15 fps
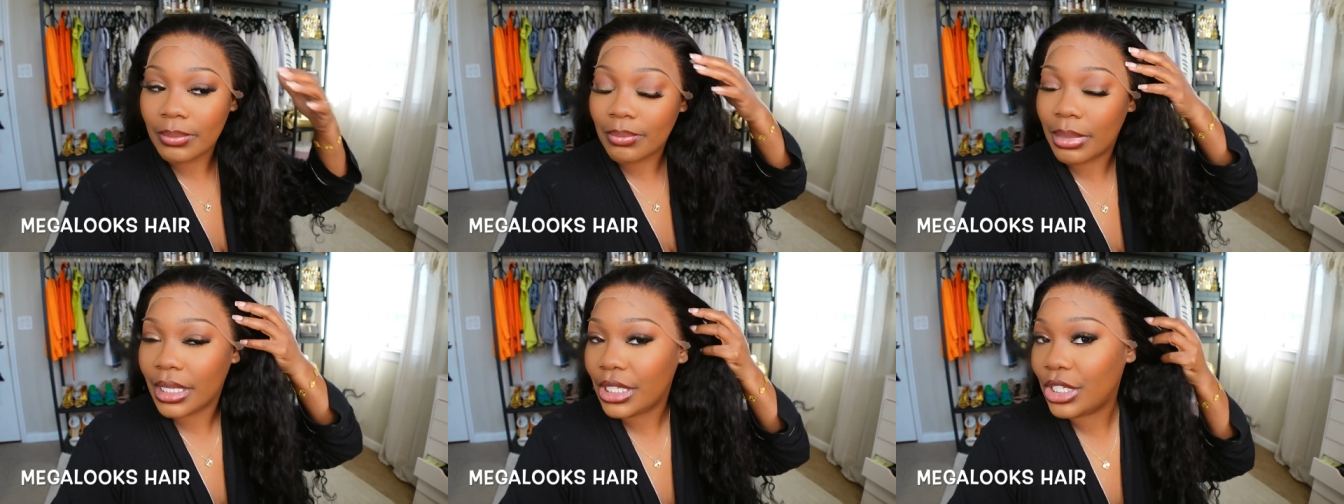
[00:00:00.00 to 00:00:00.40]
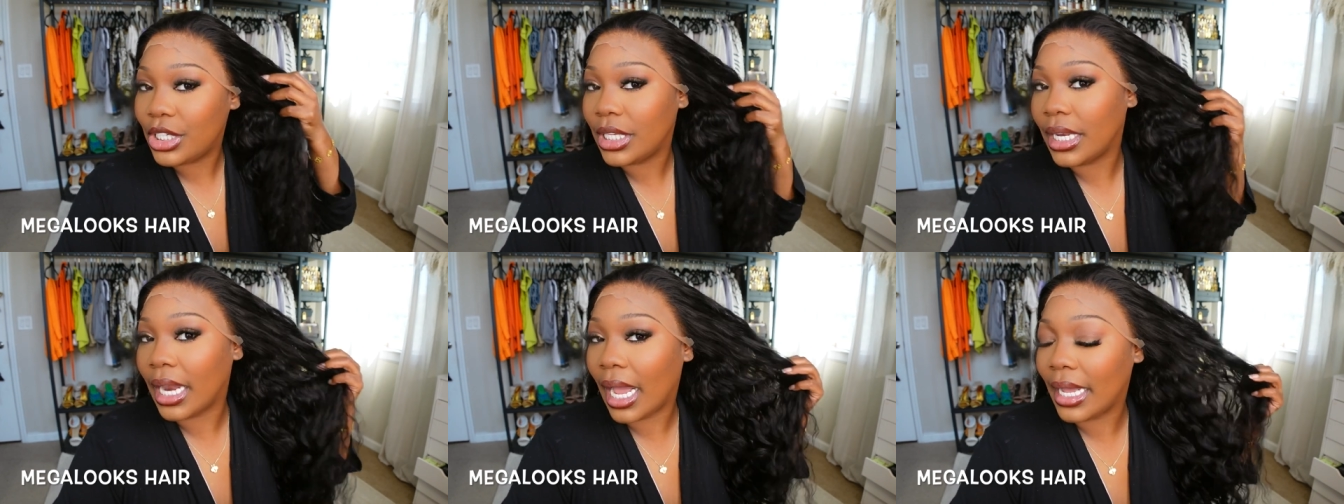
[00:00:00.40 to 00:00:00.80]
Bleach
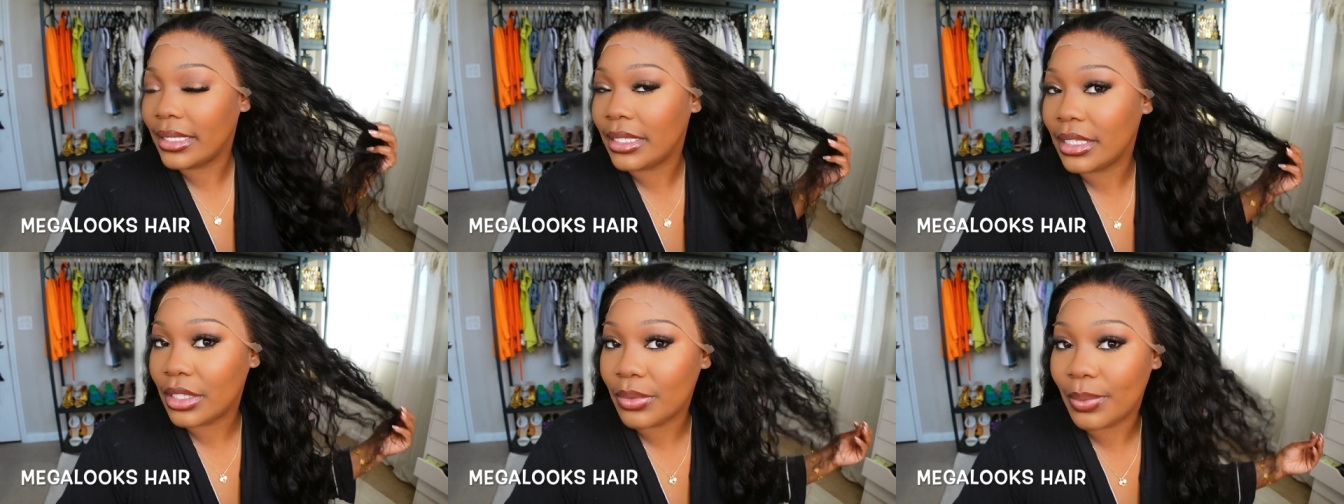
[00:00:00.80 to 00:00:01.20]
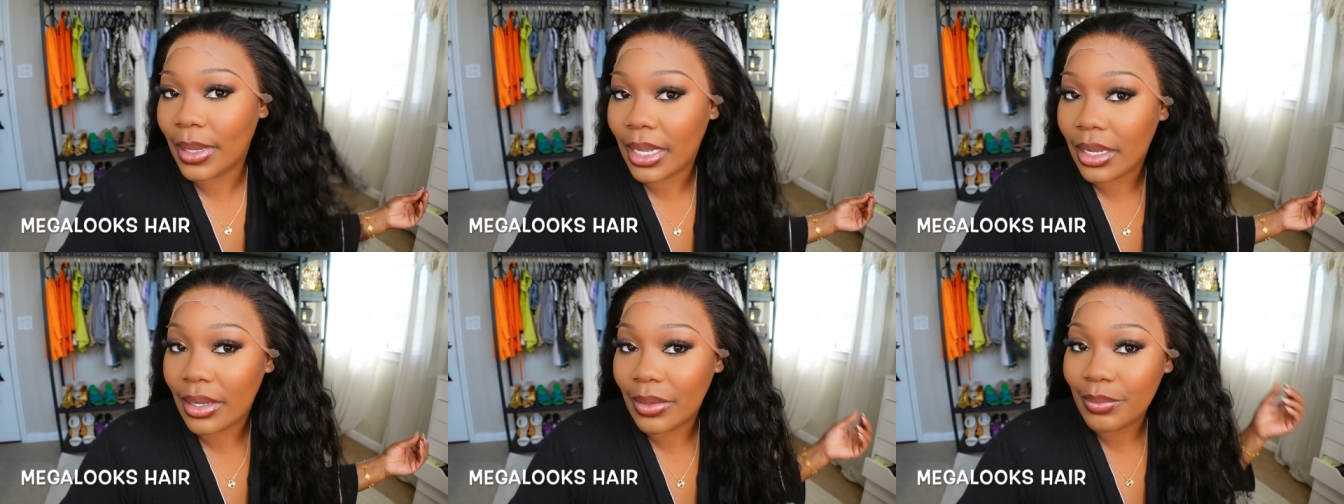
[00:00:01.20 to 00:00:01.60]
the knots as
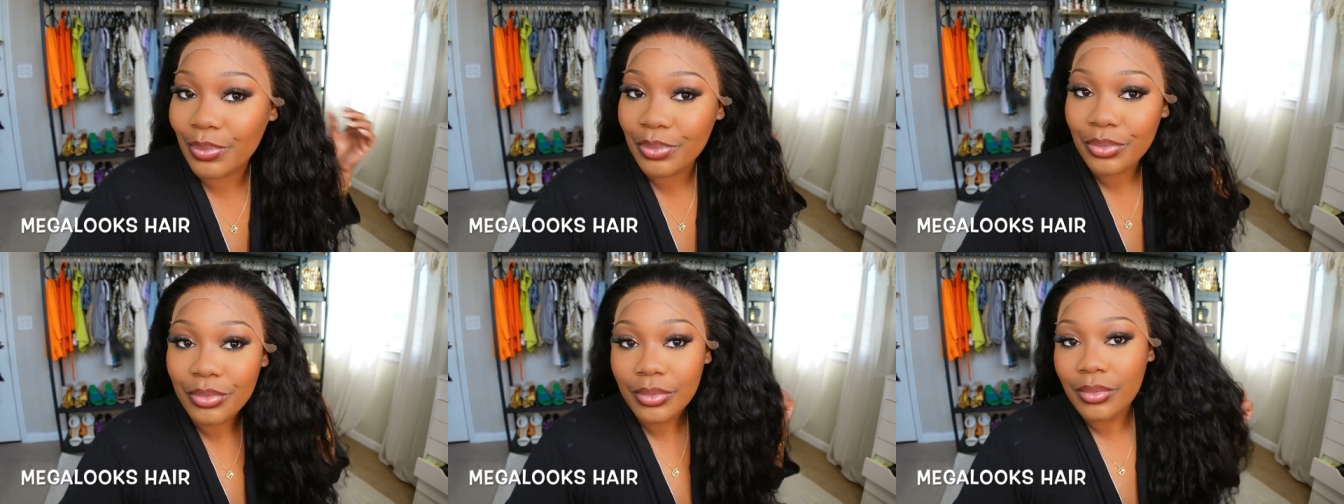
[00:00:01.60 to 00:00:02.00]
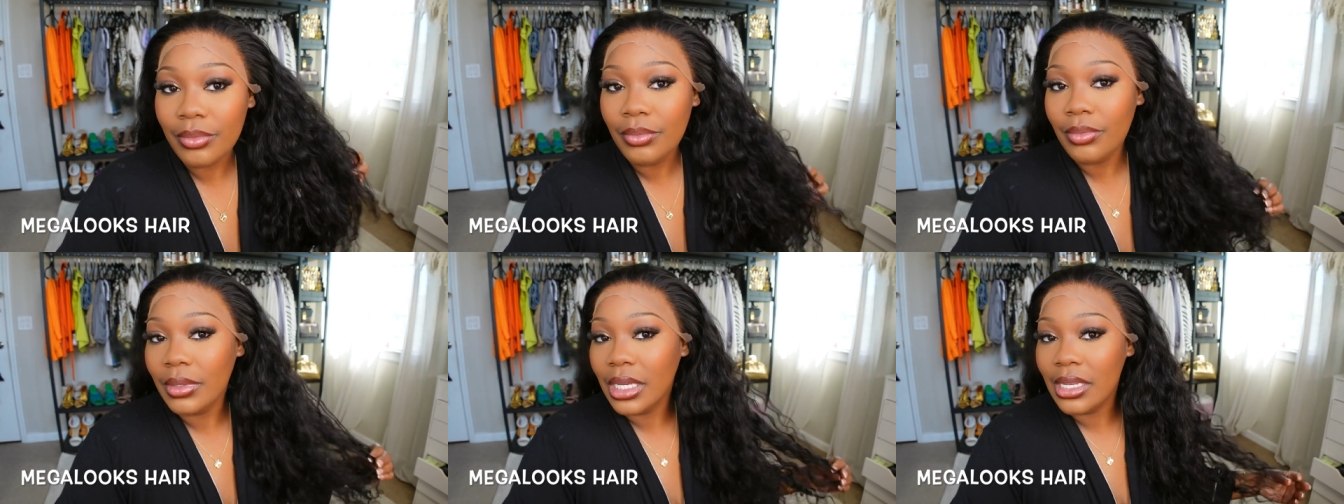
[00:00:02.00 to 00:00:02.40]
well.
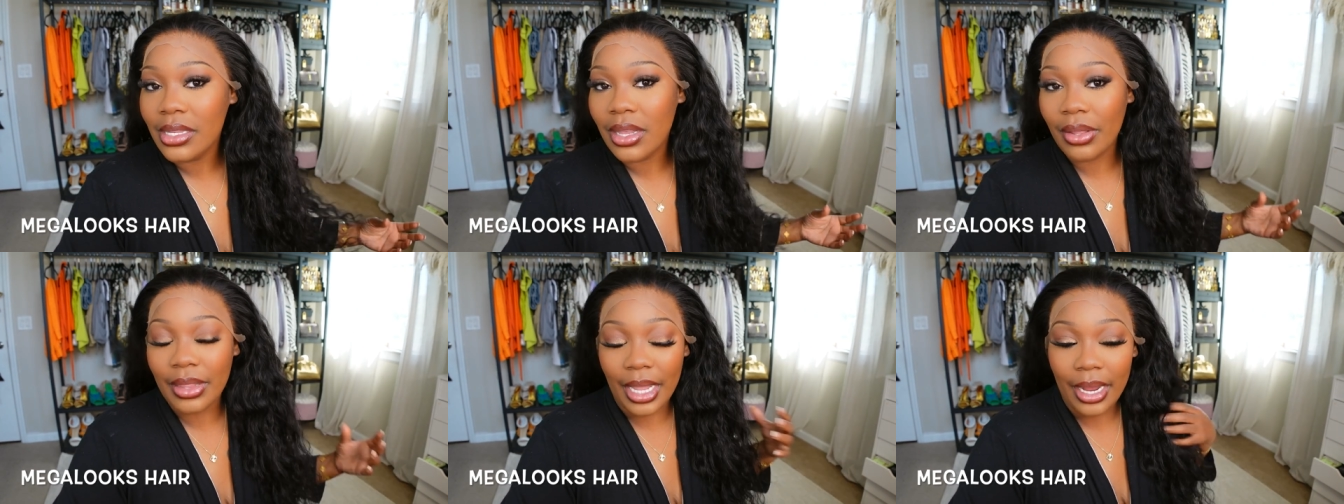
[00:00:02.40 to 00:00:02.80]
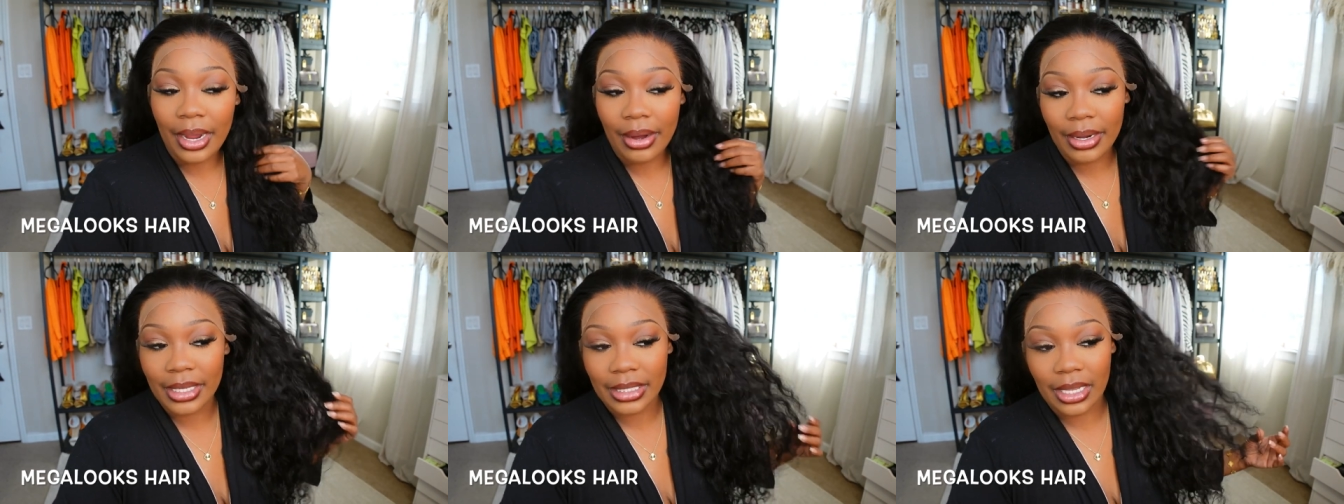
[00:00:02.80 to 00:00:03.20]
So the
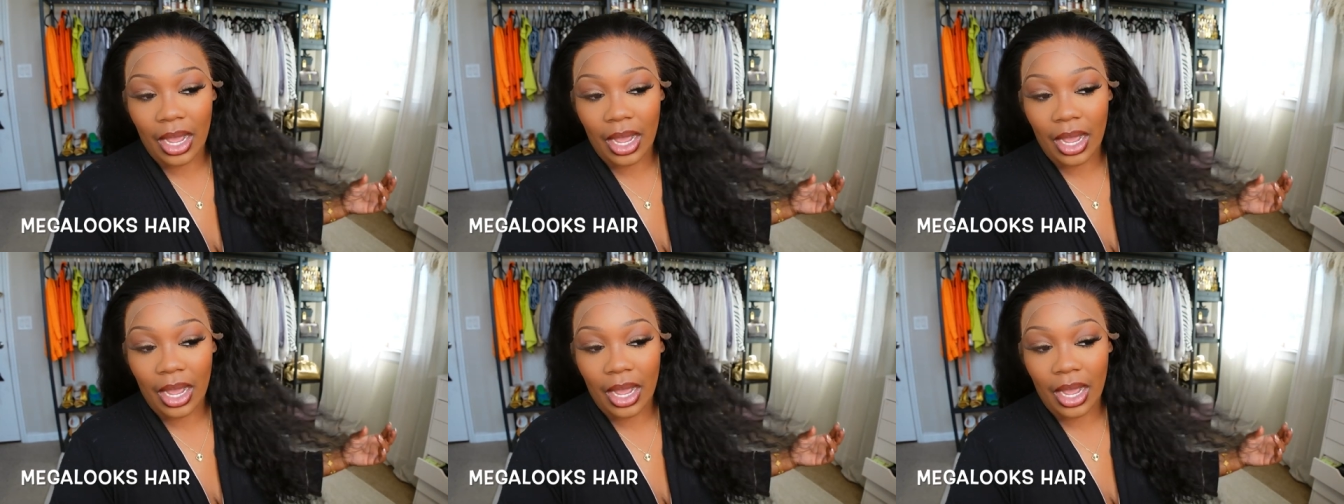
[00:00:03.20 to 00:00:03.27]
hair is